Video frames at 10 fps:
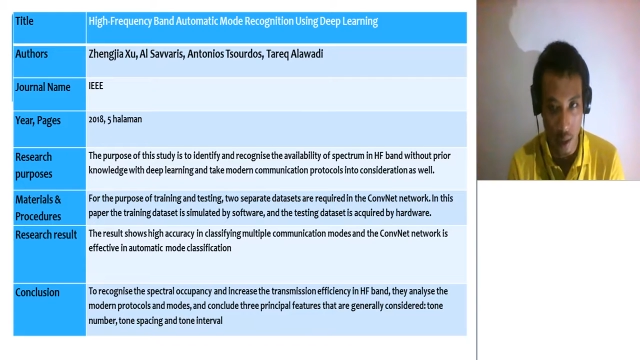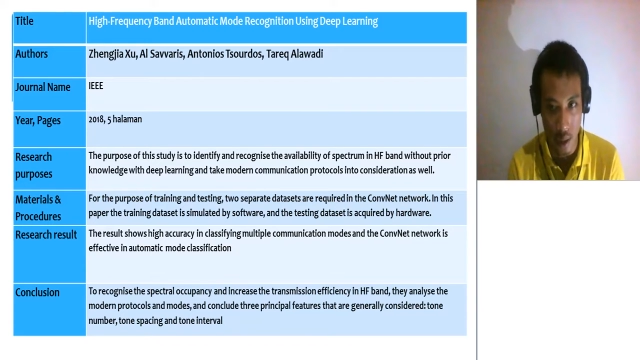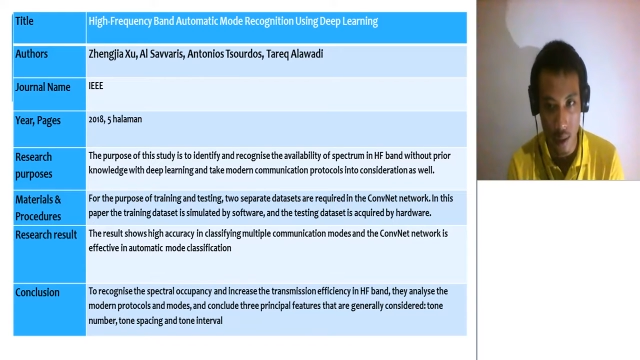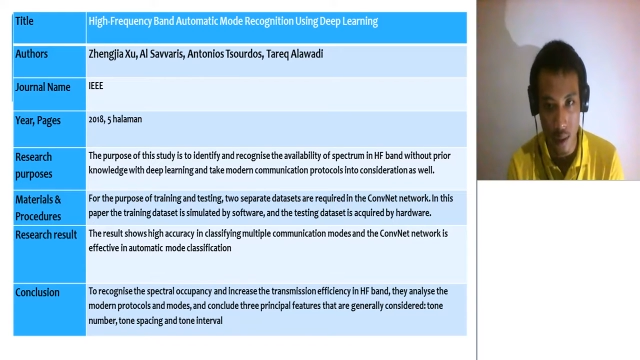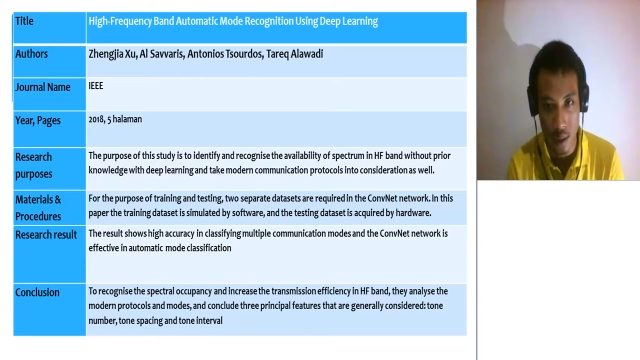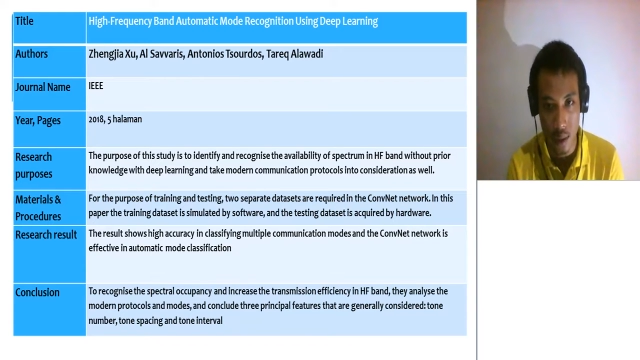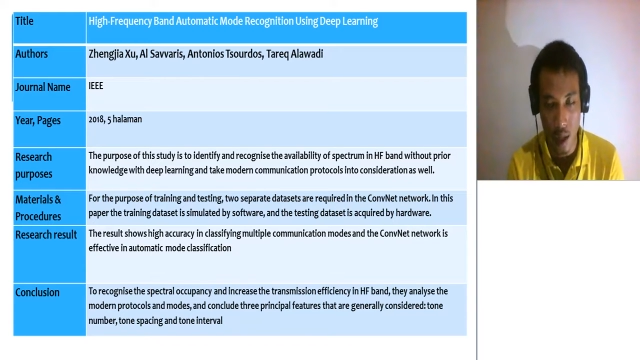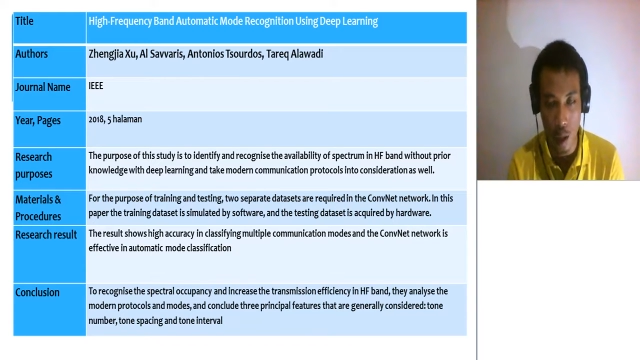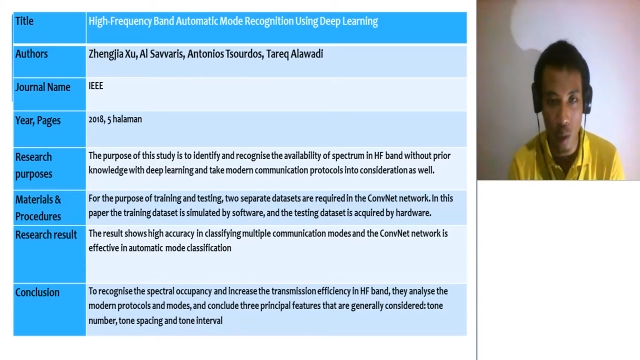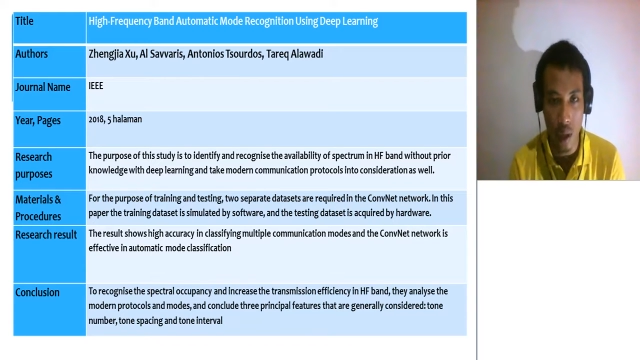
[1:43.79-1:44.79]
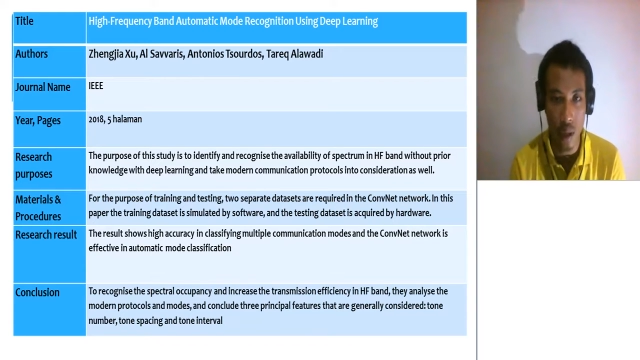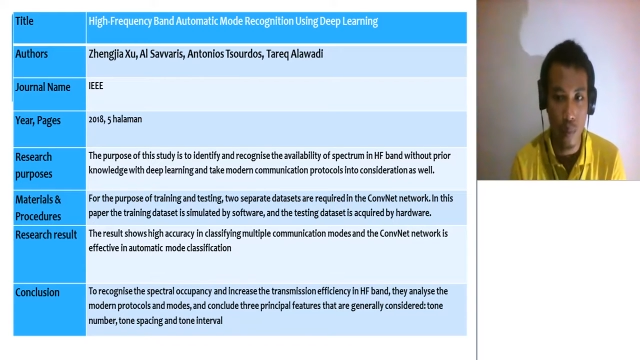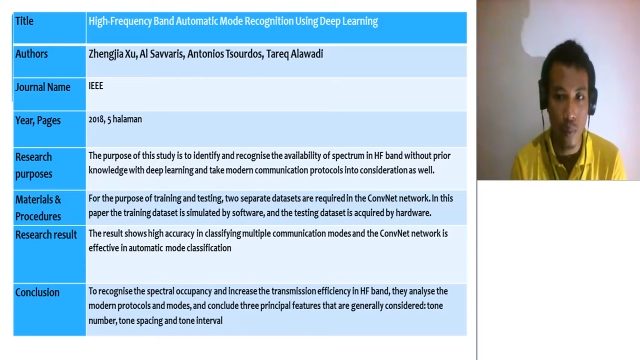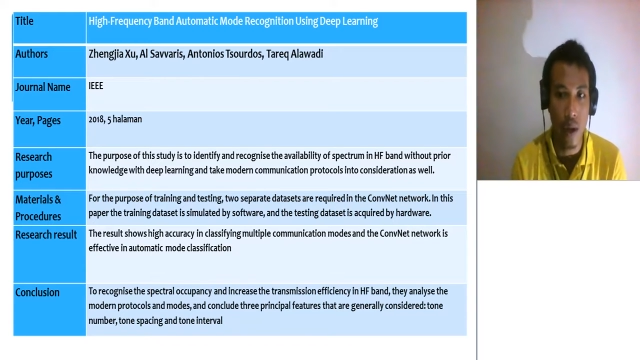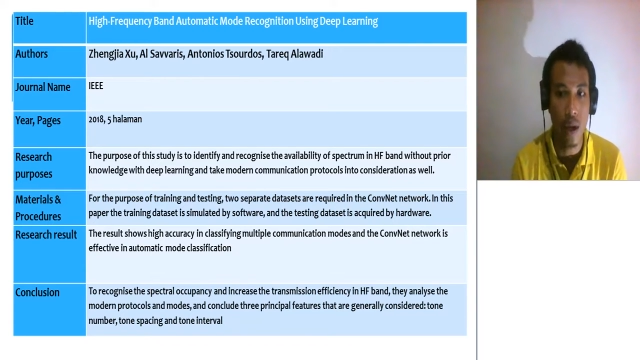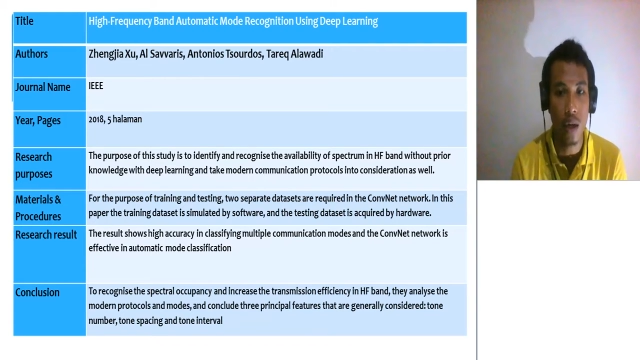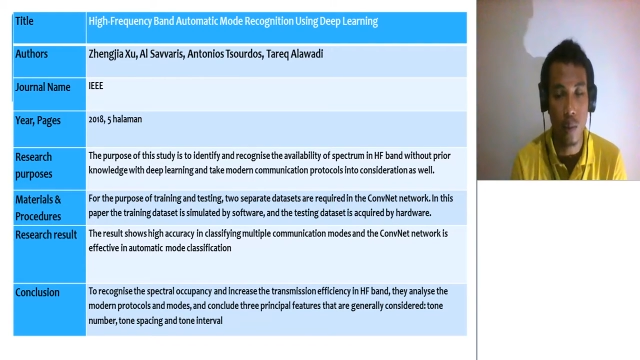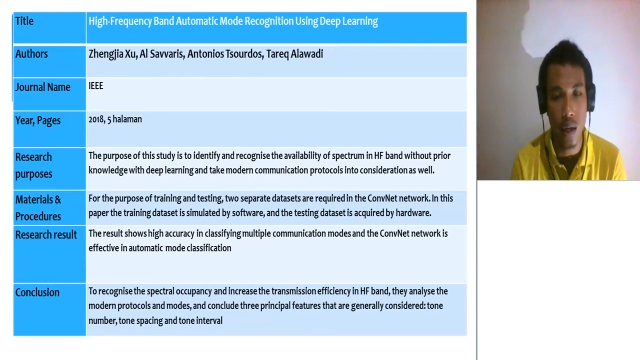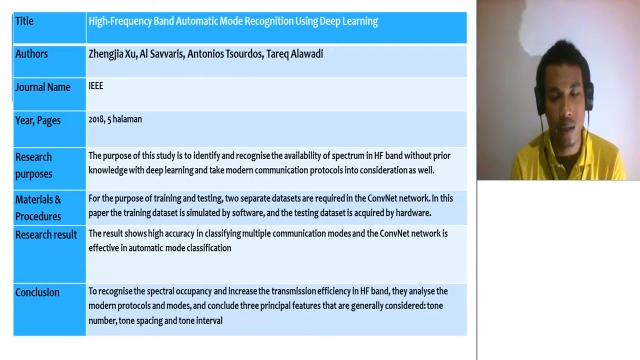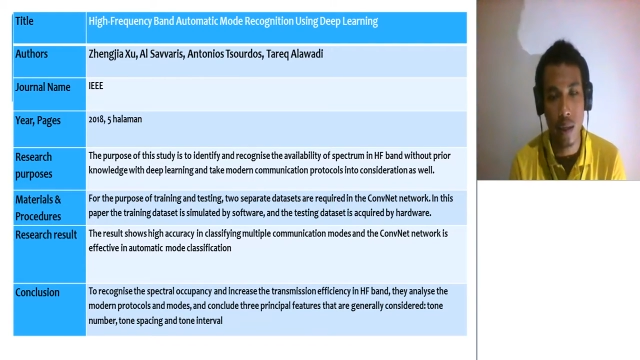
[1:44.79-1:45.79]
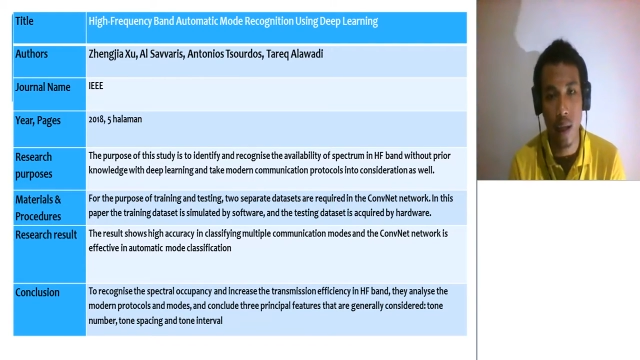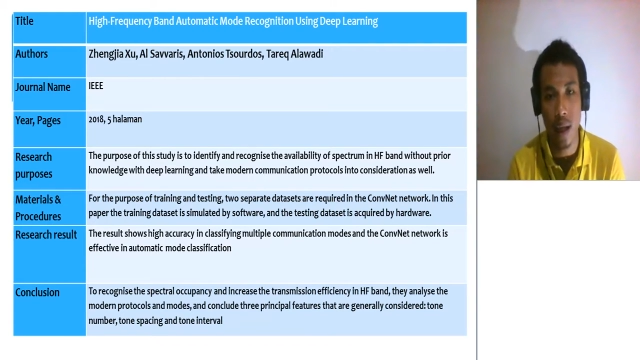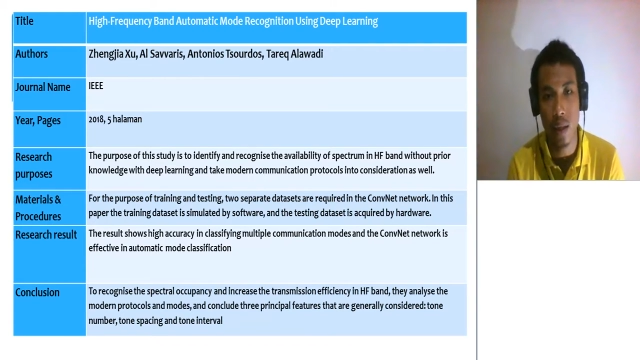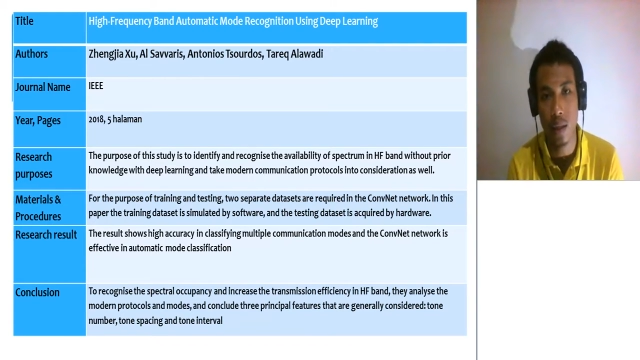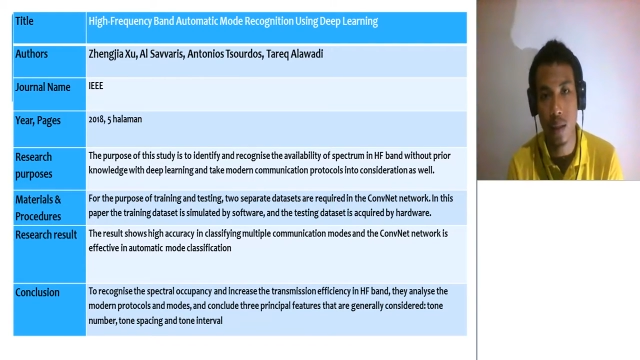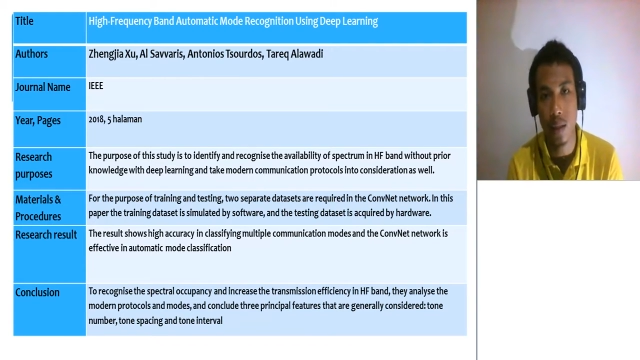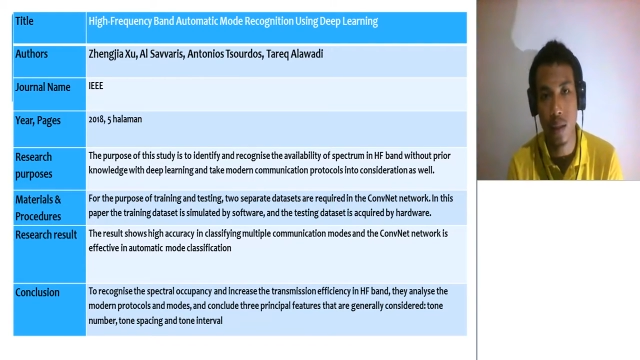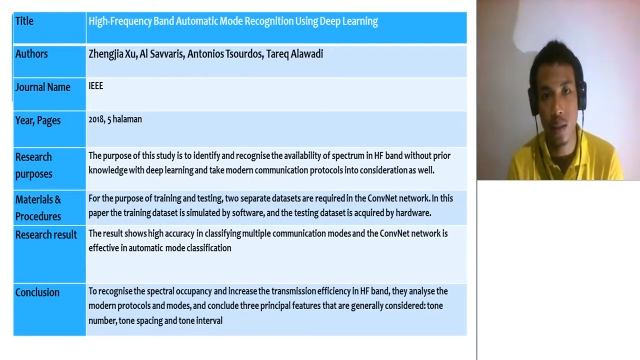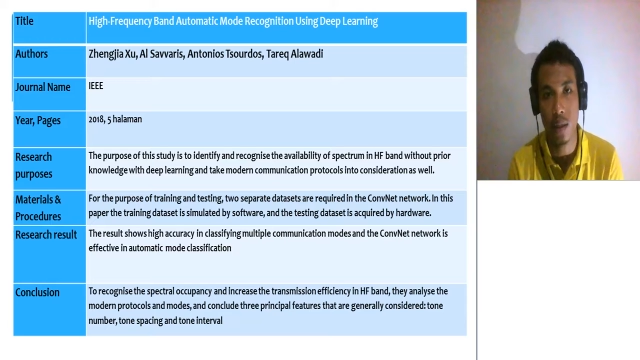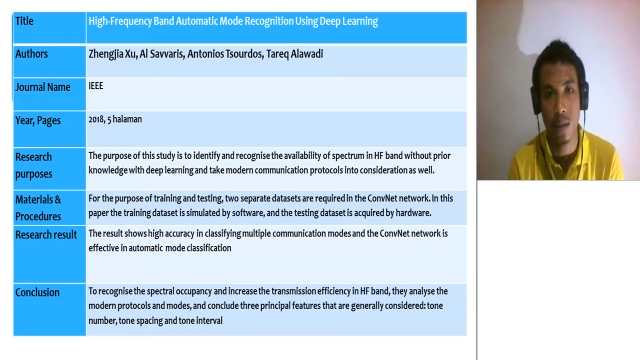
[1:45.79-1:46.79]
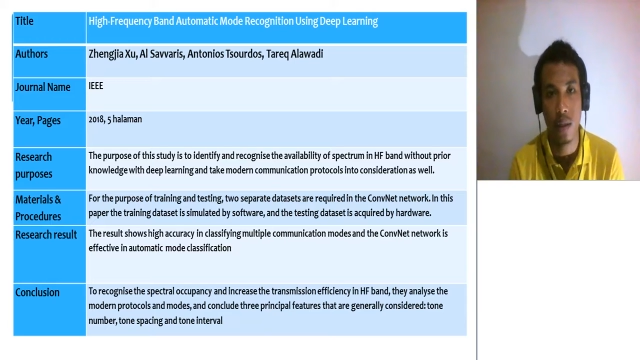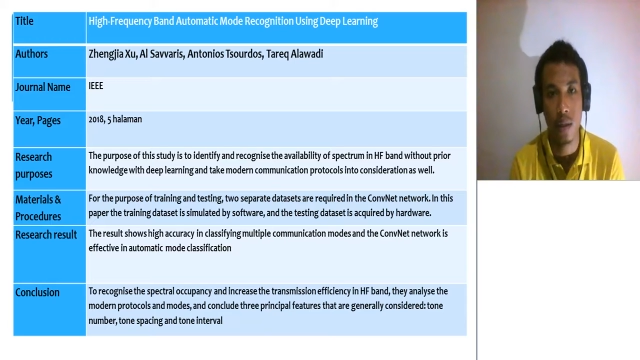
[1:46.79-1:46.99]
is acquired by hardware and the